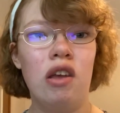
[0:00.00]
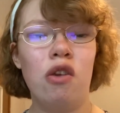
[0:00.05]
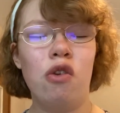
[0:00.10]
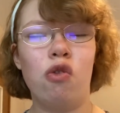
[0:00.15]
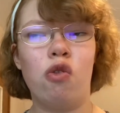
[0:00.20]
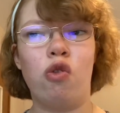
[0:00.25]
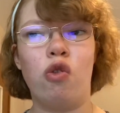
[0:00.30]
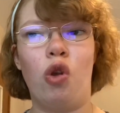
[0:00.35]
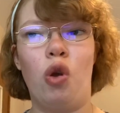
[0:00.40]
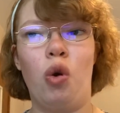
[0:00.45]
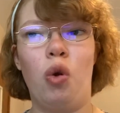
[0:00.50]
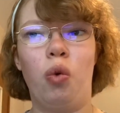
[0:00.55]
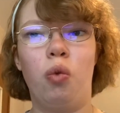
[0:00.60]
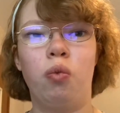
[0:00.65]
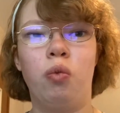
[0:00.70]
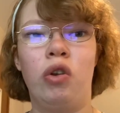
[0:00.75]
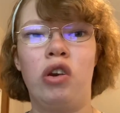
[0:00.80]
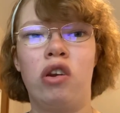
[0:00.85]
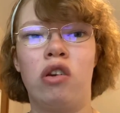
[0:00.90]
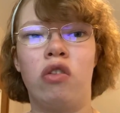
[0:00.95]
So
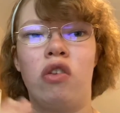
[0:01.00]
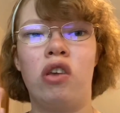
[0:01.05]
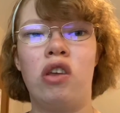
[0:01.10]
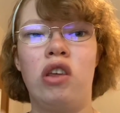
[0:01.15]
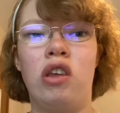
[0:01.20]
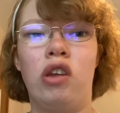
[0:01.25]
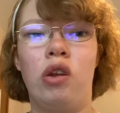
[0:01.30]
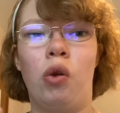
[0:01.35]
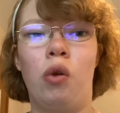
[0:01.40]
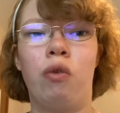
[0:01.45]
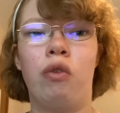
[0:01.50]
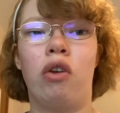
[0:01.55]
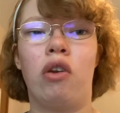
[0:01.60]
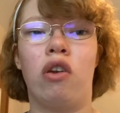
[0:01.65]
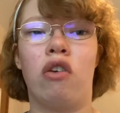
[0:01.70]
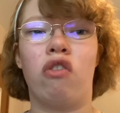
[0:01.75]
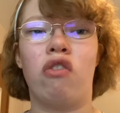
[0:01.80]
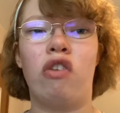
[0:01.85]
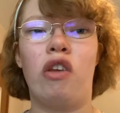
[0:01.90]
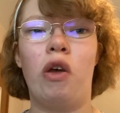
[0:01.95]
when you're looking it over
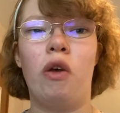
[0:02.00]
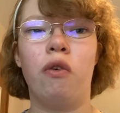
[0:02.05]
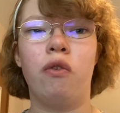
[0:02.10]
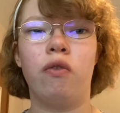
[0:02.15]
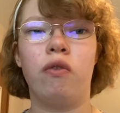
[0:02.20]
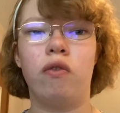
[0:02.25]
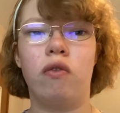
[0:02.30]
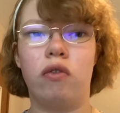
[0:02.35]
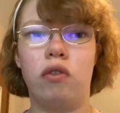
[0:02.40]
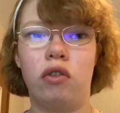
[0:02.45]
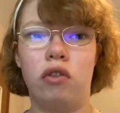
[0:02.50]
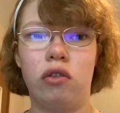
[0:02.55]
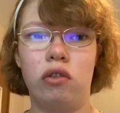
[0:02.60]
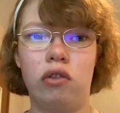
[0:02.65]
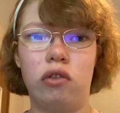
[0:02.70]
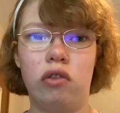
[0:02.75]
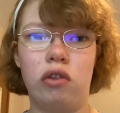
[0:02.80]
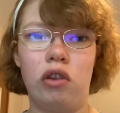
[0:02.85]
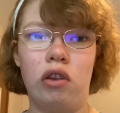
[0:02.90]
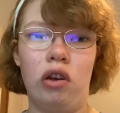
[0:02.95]
yourself,
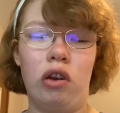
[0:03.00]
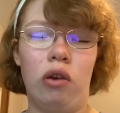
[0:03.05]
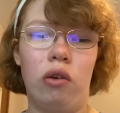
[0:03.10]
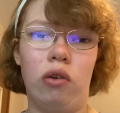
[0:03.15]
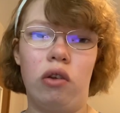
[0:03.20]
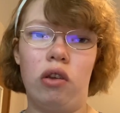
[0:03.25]
you know,